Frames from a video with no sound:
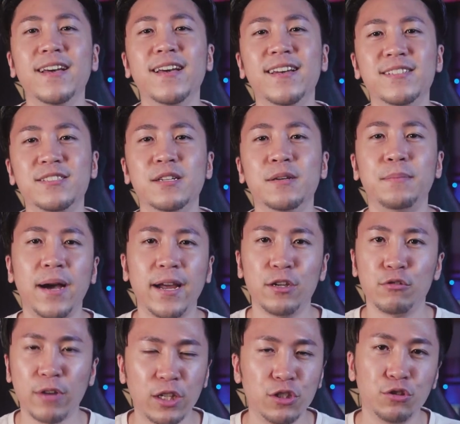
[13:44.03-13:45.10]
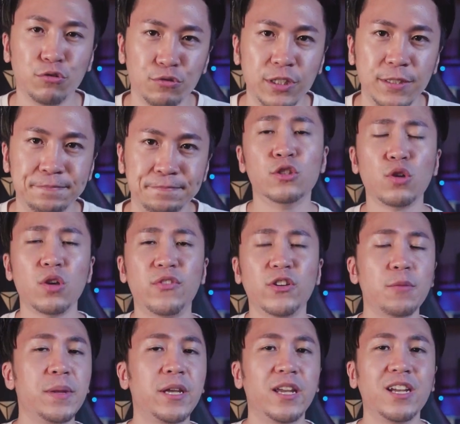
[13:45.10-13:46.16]
it's my grandchildren. So if you're
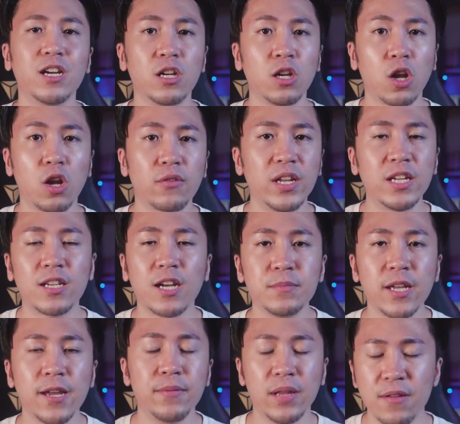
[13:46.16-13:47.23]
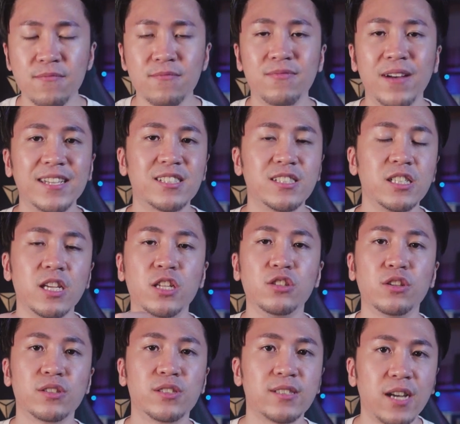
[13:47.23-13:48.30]
not making a lot of income yet, investing in
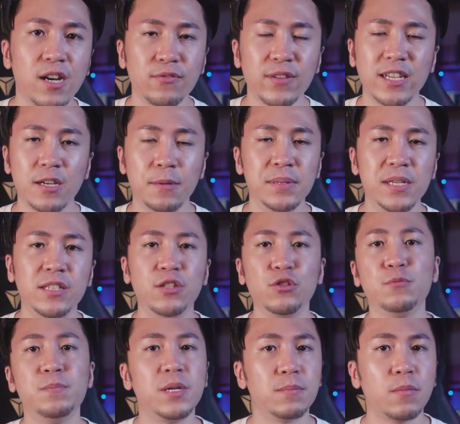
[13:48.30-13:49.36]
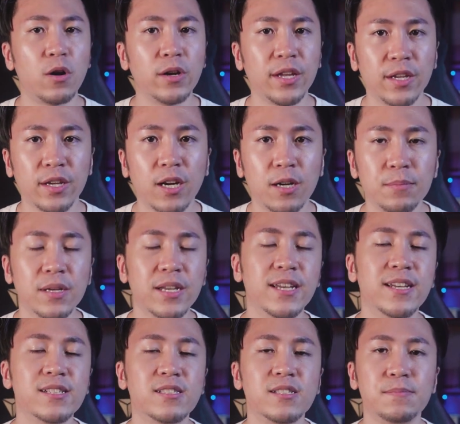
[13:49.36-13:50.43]
yourself and the ability to make more income
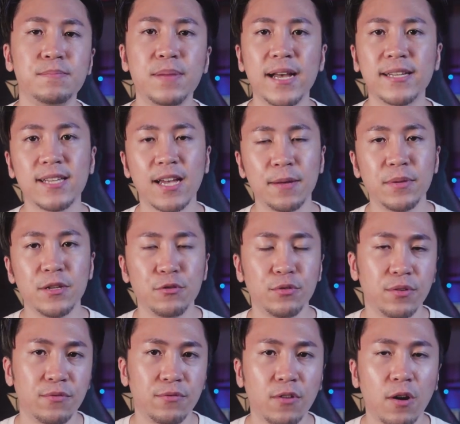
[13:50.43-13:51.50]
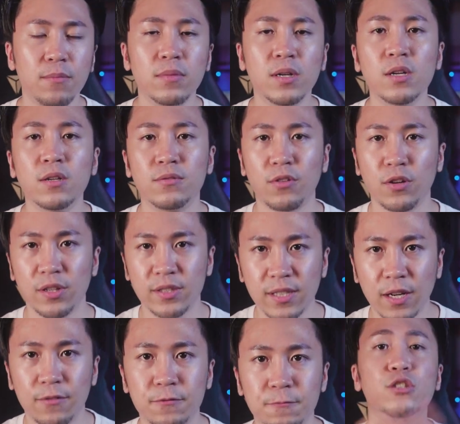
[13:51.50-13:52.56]
is the best habit you can form for
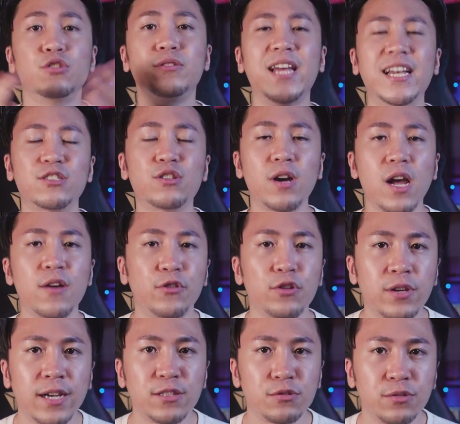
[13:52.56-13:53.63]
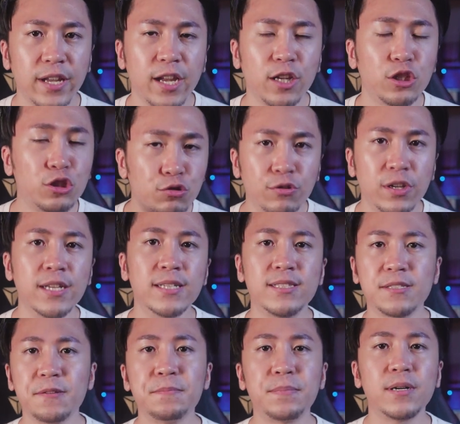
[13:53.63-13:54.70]
yourself. So that's all I have for you guys today. 3
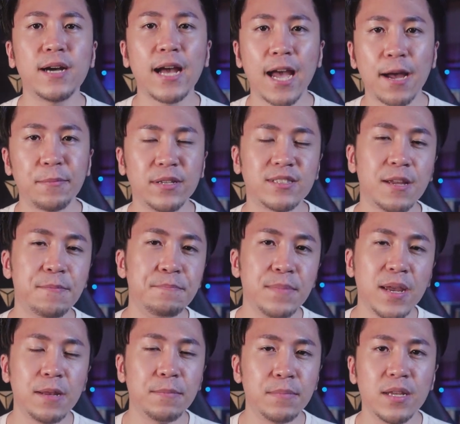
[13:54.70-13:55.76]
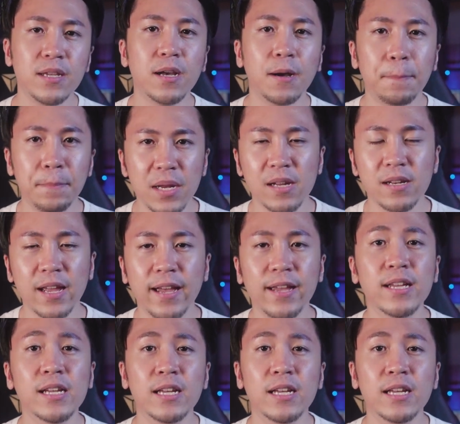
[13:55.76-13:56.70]
simple habits that made me a millionaire